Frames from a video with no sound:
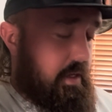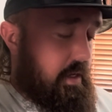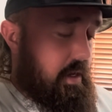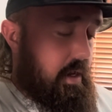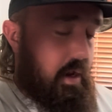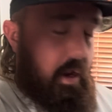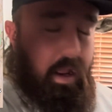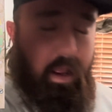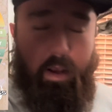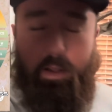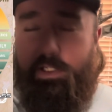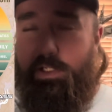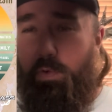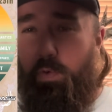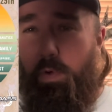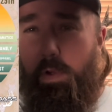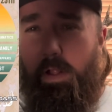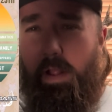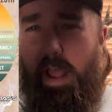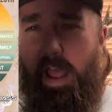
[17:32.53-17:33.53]
I also
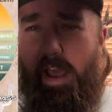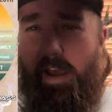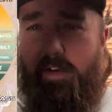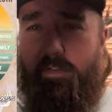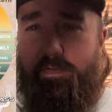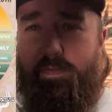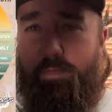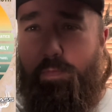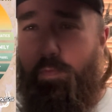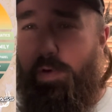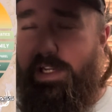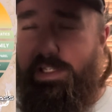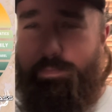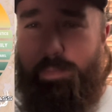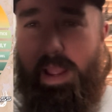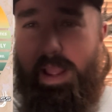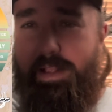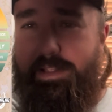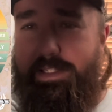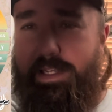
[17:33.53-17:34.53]
will have
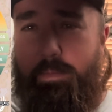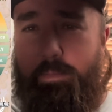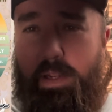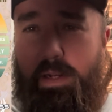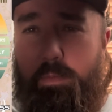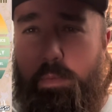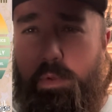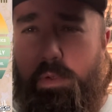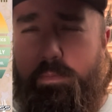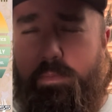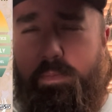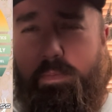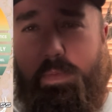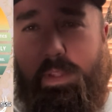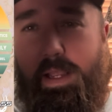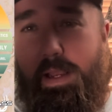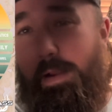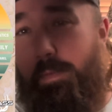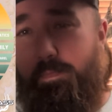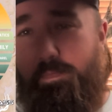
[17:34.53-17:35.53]
wristbands at minimum
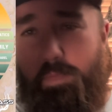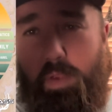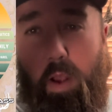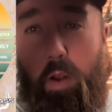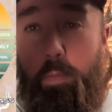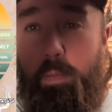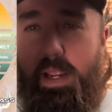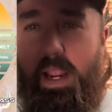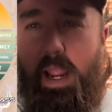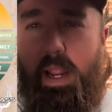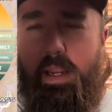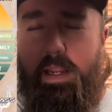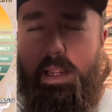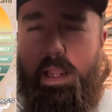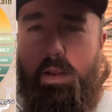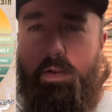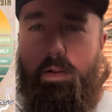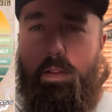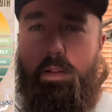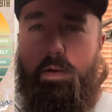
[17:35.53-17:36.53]
that I'll be handing
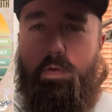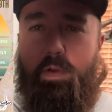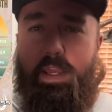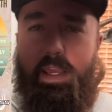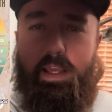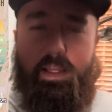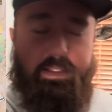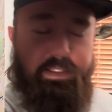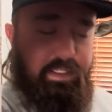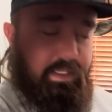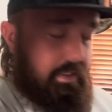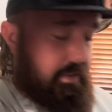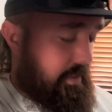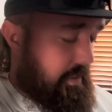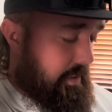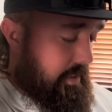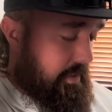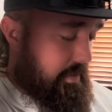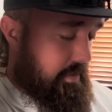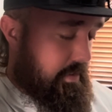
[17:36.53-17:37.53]
out to little kids, and
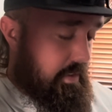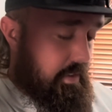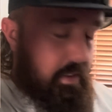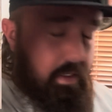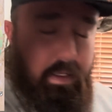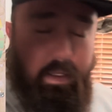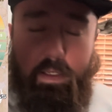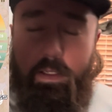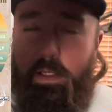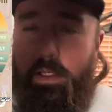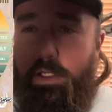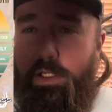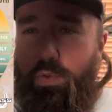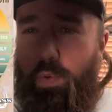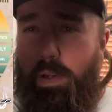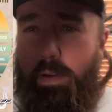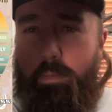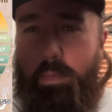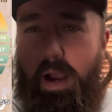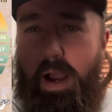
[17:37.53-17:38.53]

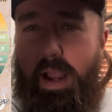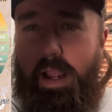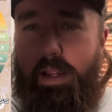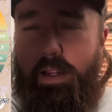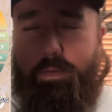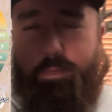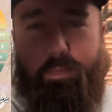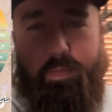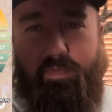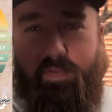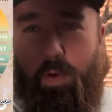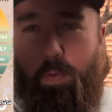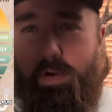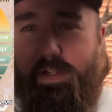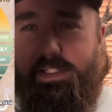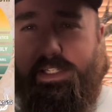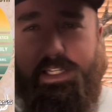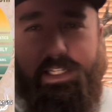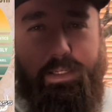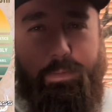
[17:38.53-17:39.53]
swing by if you want to
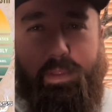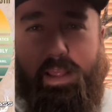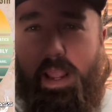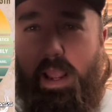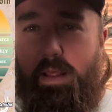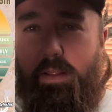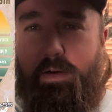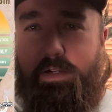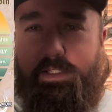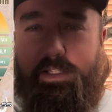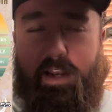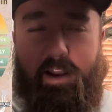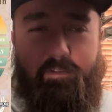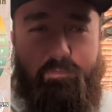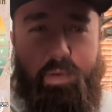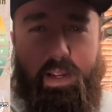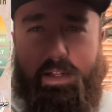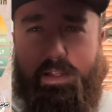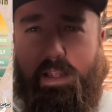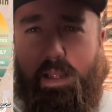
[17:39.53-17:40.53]
see some of the antlers that I've
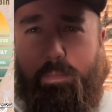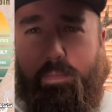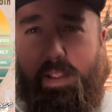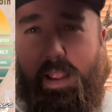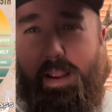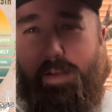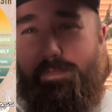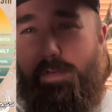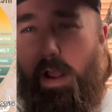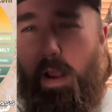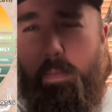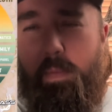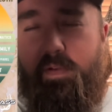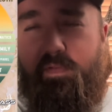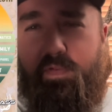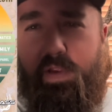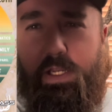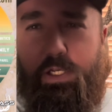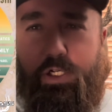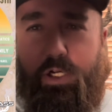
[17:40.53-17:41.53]
picked up that have not been
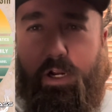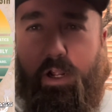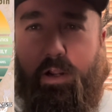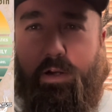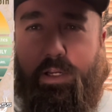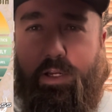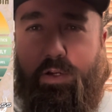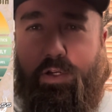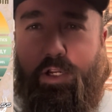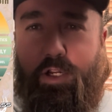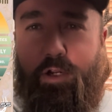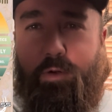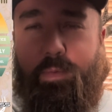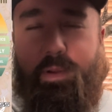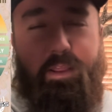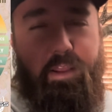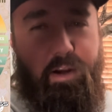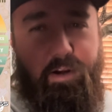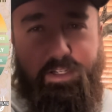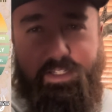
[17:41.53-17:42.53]
featured on YouTube.
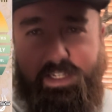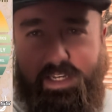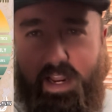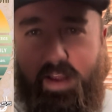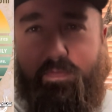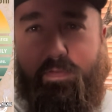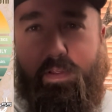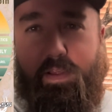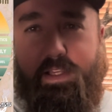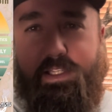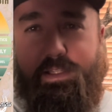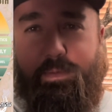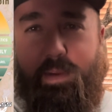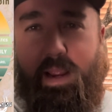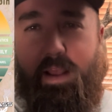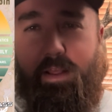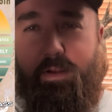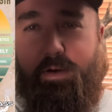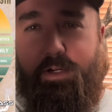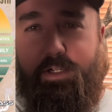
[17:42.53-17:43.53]
There's definitely some
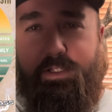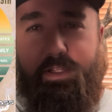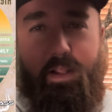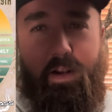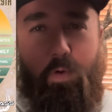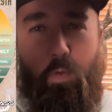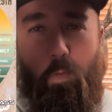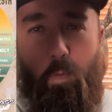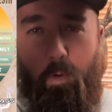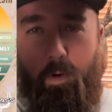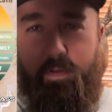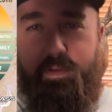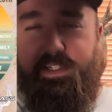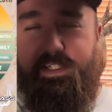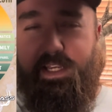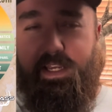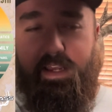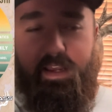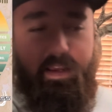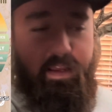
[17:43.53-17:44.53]
antlers that are worth
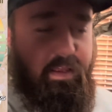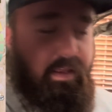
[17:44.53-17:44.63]
seeing.